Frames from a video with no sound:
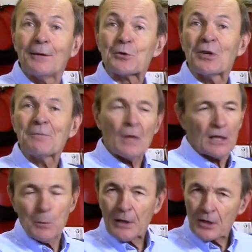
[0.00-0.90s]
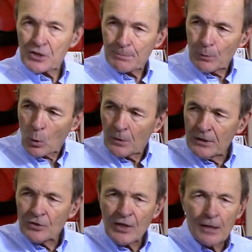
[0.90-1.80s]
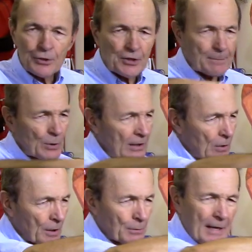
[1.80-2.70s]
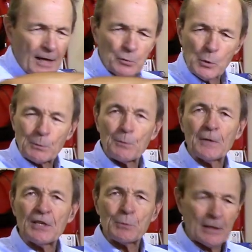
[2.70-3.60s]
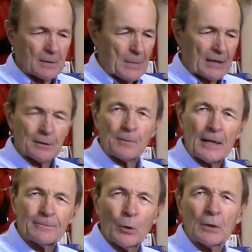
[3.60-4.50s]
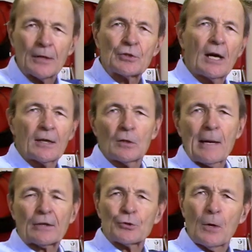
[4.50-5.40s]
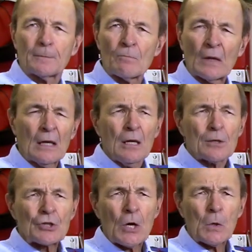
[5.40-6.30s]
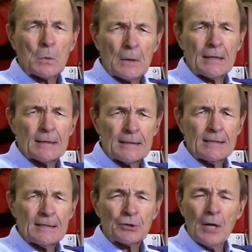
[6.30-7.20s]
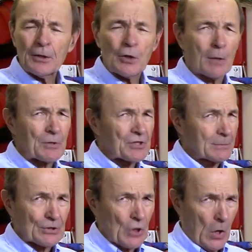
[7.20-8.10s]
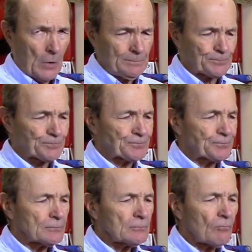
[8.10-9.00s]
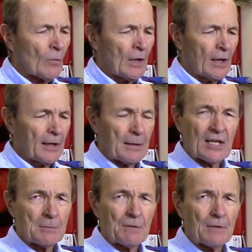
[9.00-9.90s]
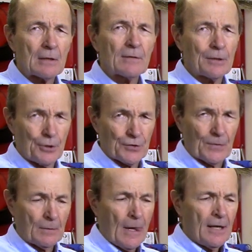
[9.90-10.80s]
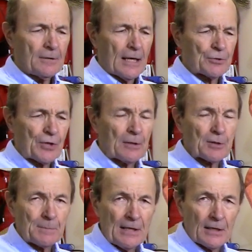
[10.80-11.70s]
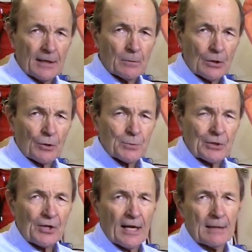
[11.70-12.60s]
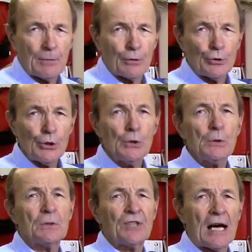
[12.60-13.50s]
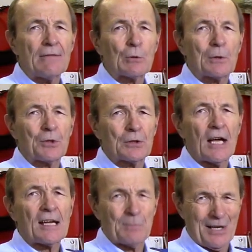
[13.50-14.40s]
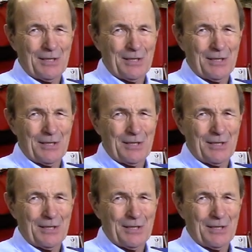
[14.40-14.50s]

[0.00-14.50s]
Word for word: You see? Then we could explore the entire shipwreck all around, and when we were finished, we come back to the flag and float, untie it, and go back to shore. So uh, it's not cumbersome at all. Uh, it can be very, very useful. Now, generally speaking, of course, we're talking about you diving with your dive